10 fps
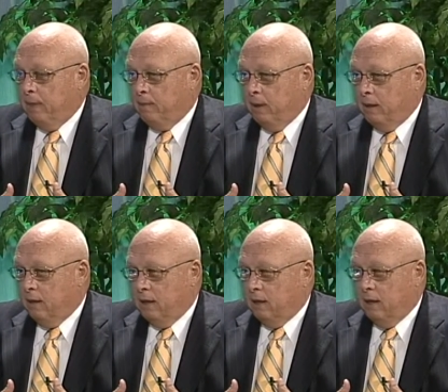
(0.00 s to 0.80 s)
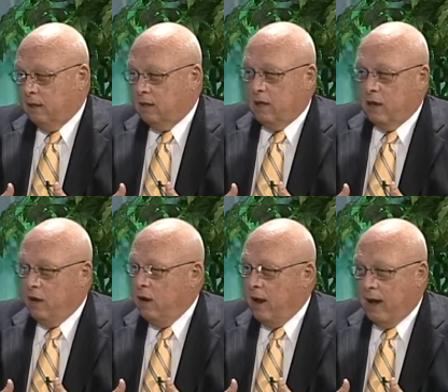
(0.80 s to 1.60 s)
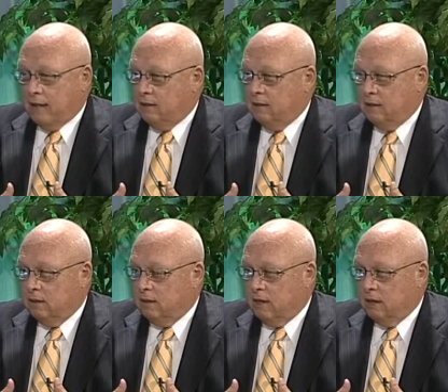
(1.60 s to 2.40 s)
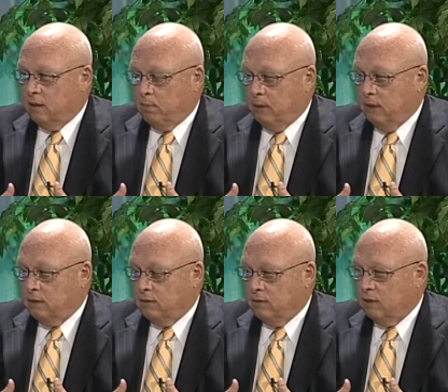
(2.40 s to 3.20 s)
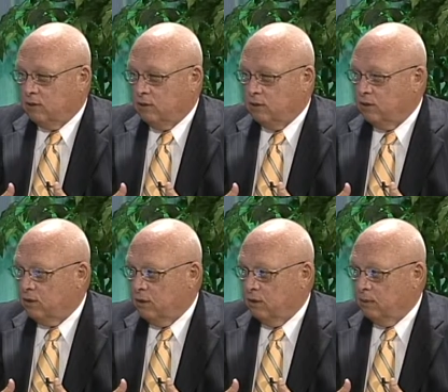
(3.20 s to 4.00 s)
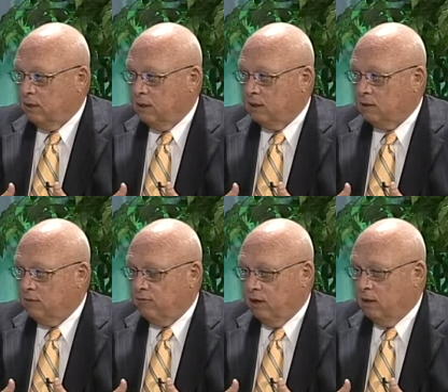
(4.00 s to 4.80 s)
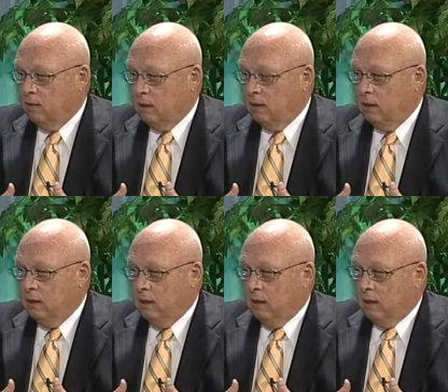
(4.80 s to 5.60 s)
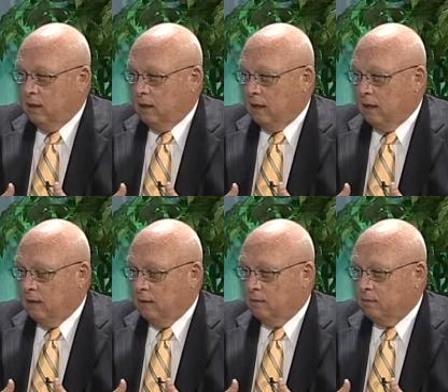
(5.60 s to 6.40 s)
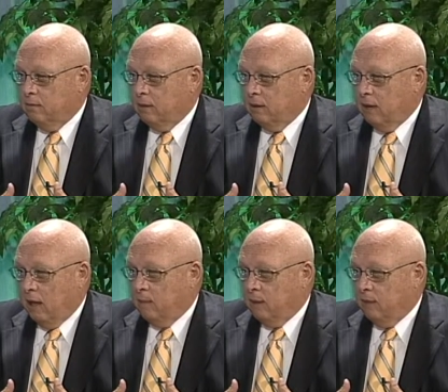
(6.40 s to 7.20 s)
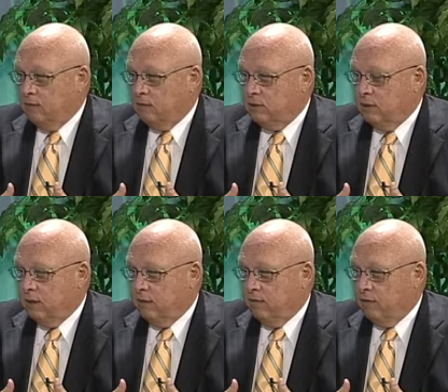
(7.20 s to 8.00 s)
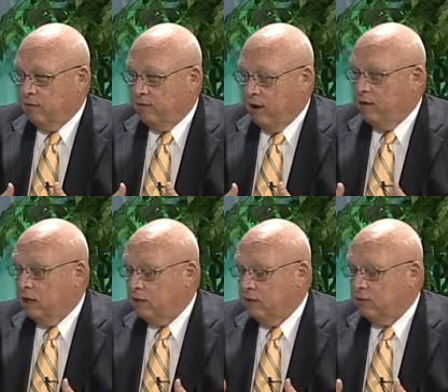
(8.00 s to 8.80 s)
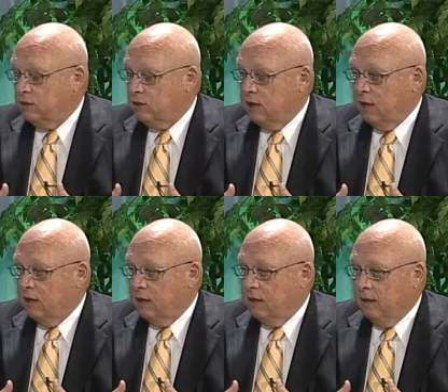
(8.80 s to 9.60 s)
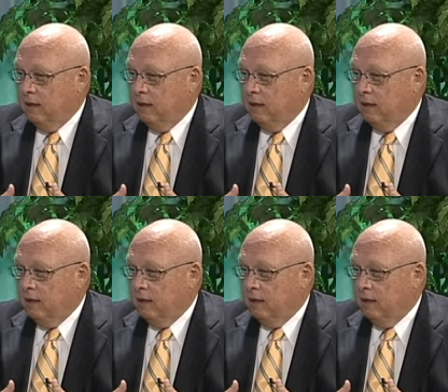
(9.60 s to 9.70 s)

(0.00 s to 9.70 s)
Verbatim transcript: But it, it cannot take the place of the institution of the home. It is the fundamental uh, element of, of uh, foundation of society.